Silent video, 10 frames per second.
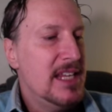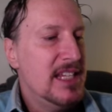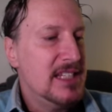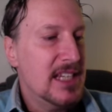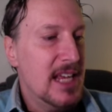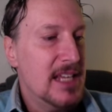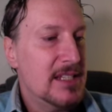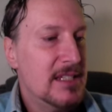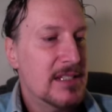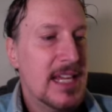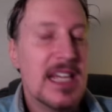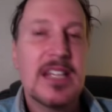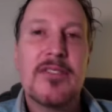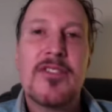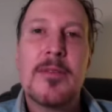he says,
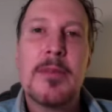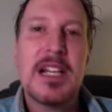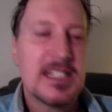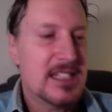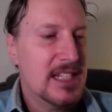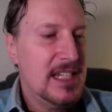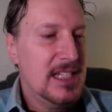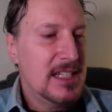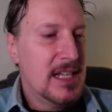standing from my seat